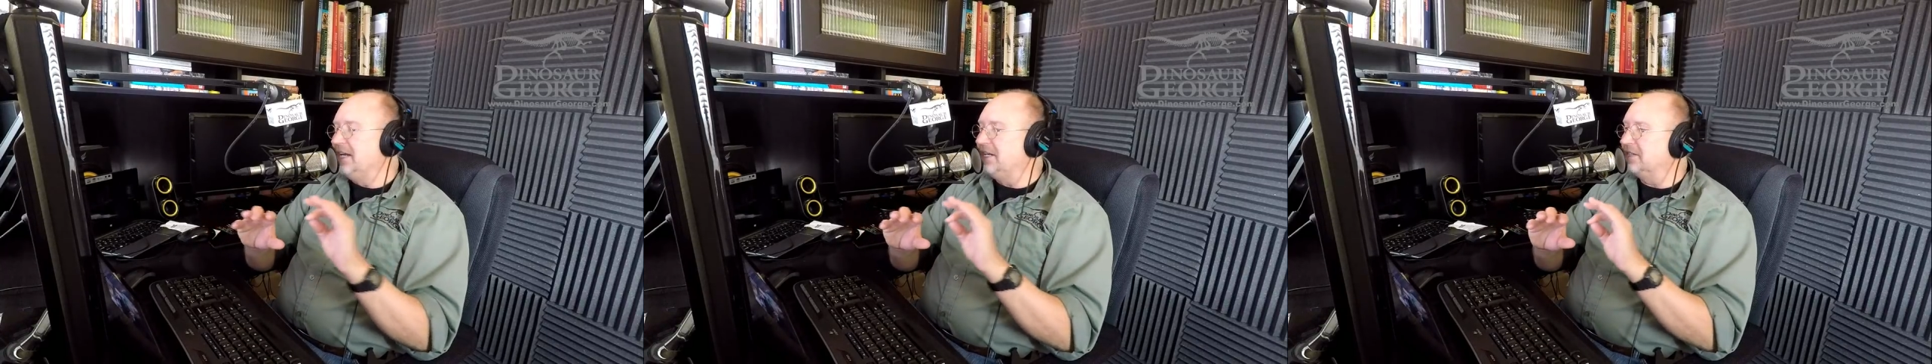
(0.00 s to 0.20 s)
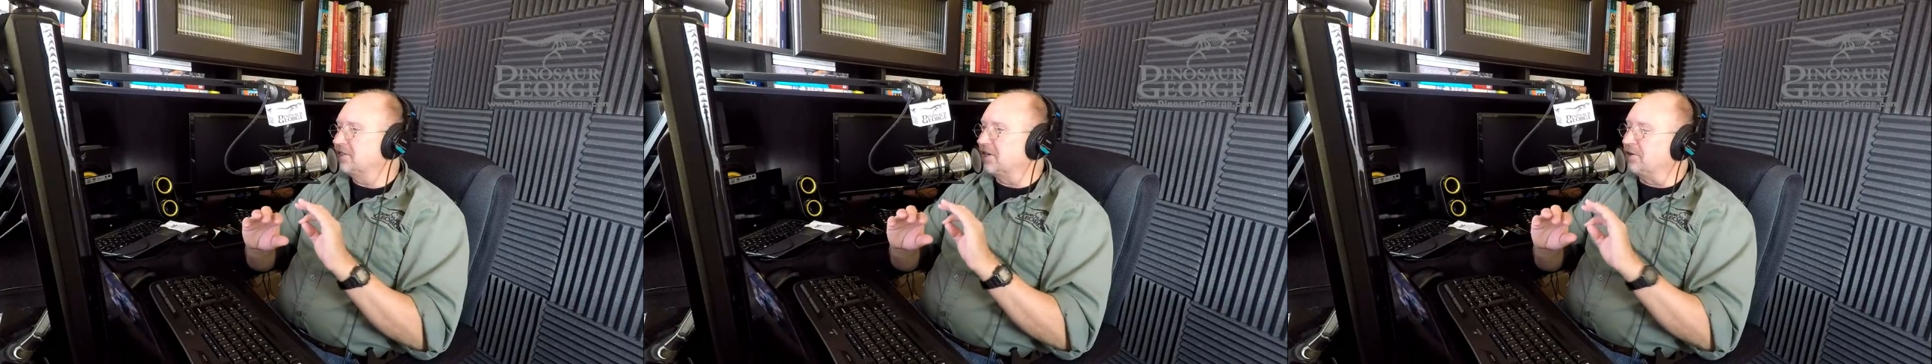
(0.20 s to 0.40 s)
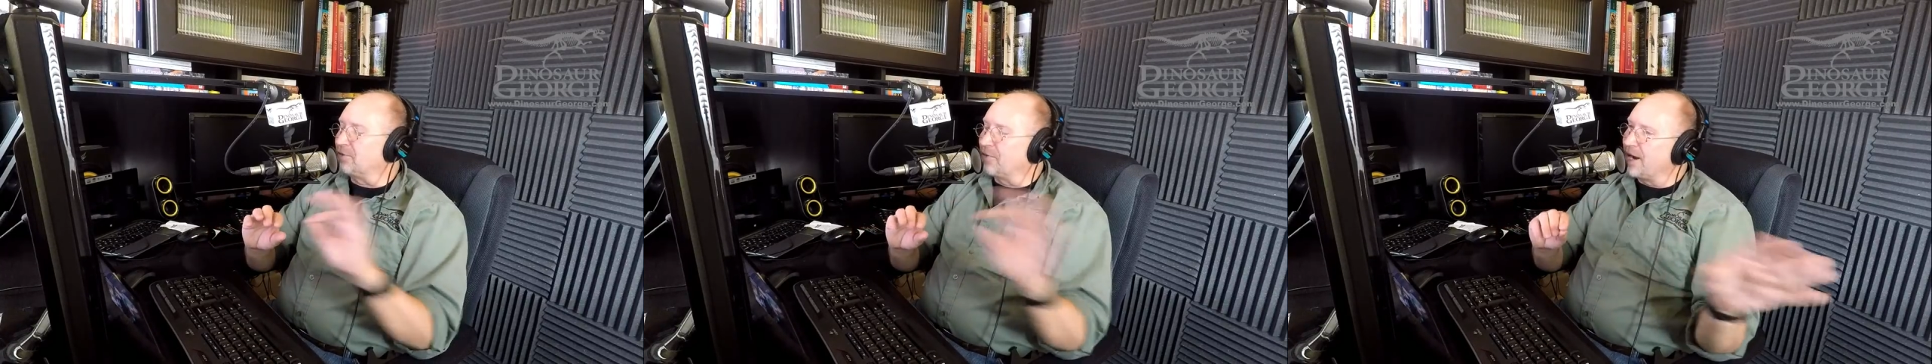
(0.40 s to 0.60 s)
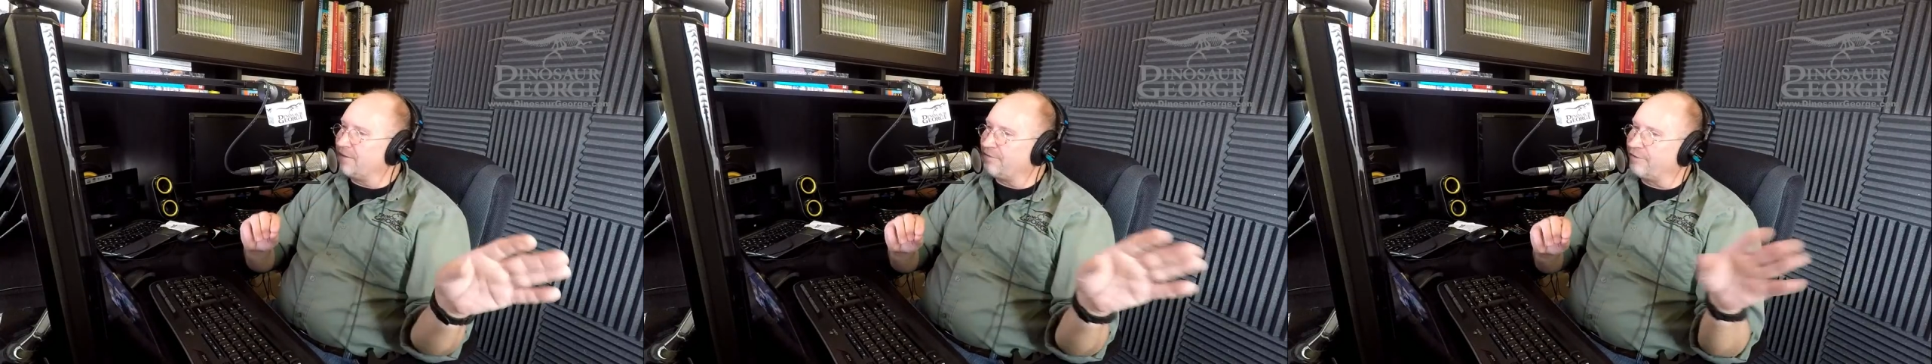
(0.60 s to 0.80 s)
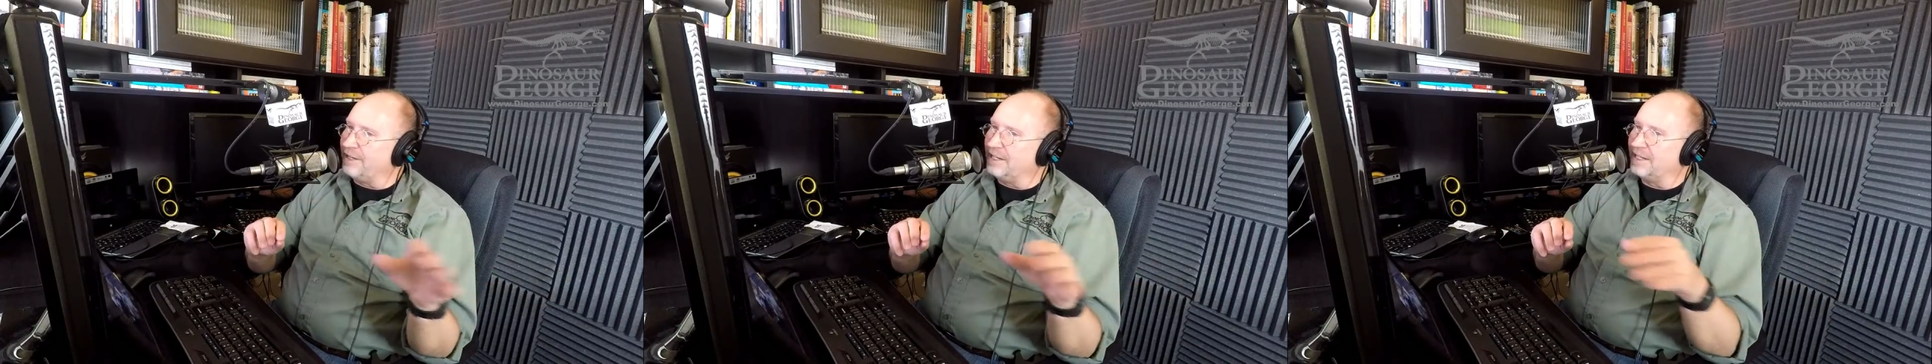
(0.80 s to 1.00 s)
It is a
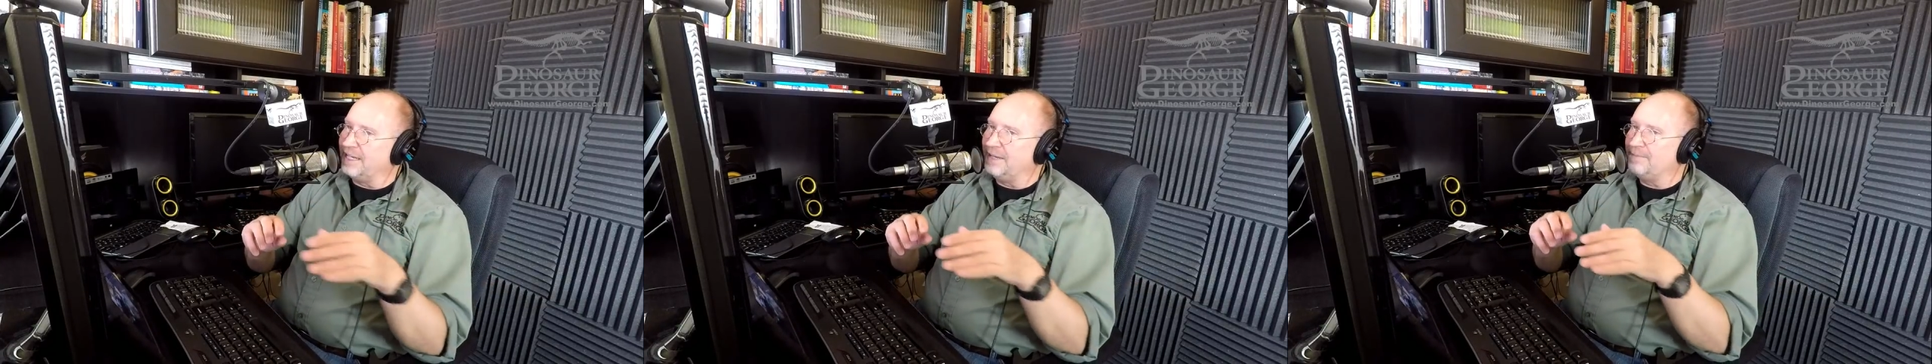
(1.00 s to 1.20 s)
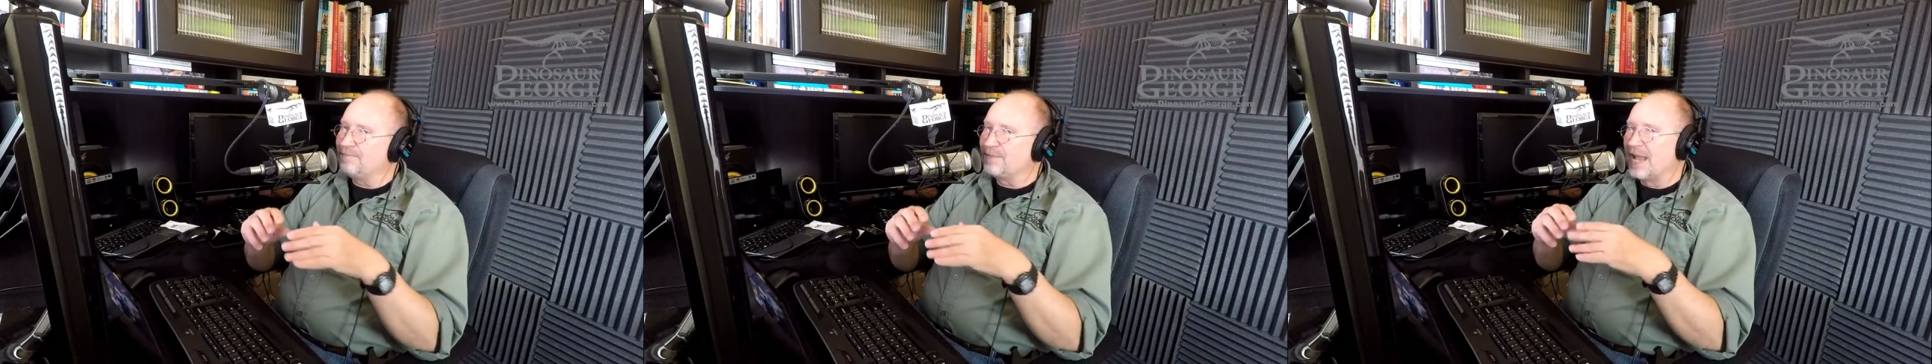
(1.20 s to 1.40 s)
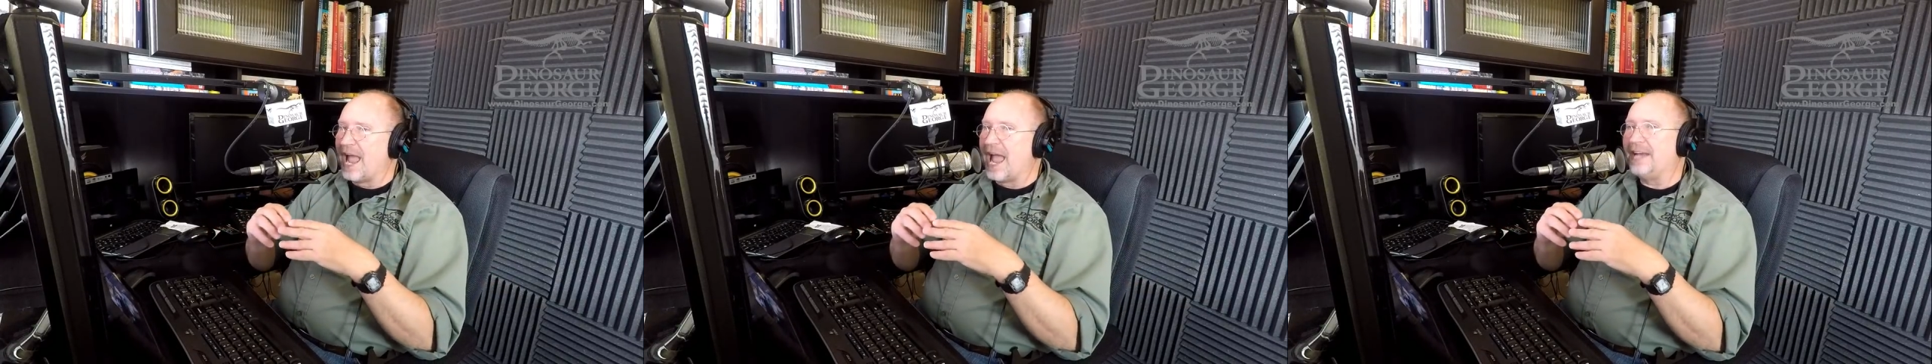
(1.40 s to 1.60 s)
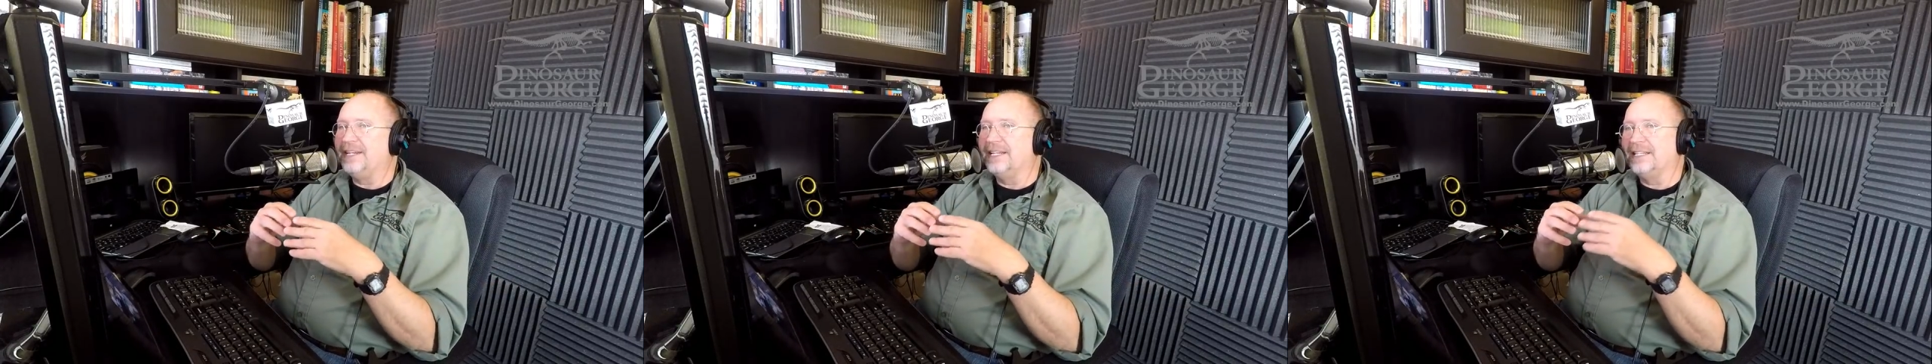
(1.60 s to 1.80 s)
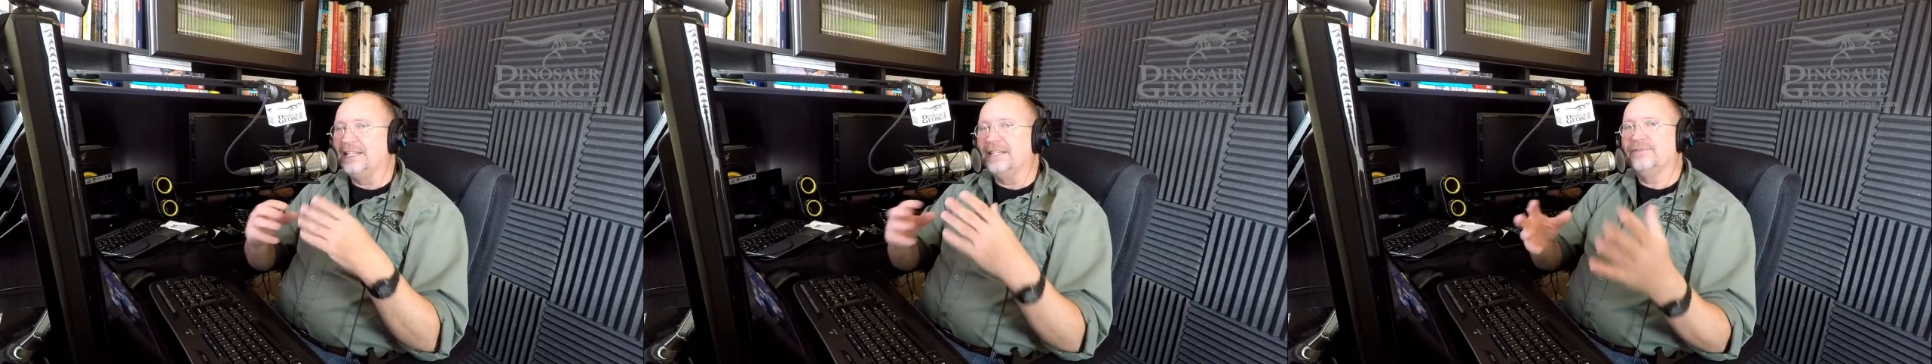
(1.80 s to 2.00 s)
great feeling
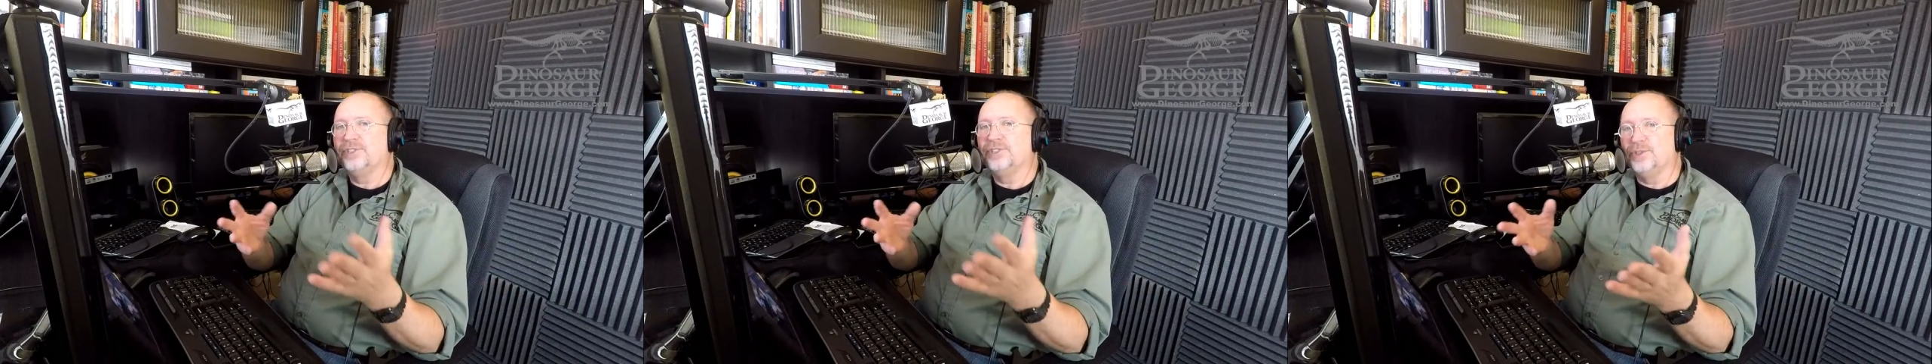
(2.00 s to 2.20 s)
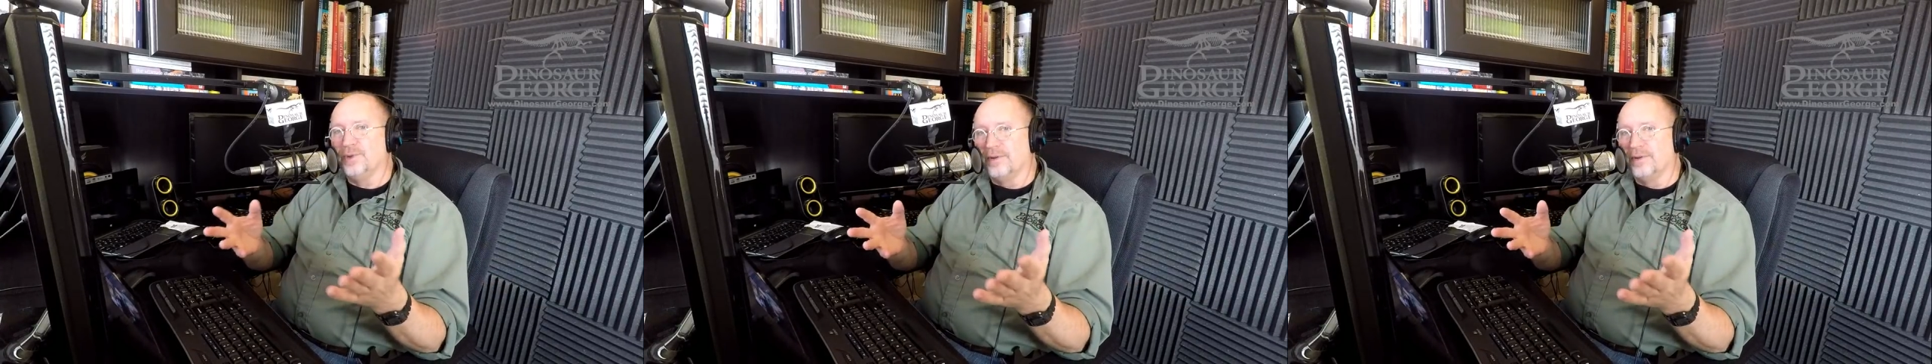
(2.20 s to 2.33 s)
and it gives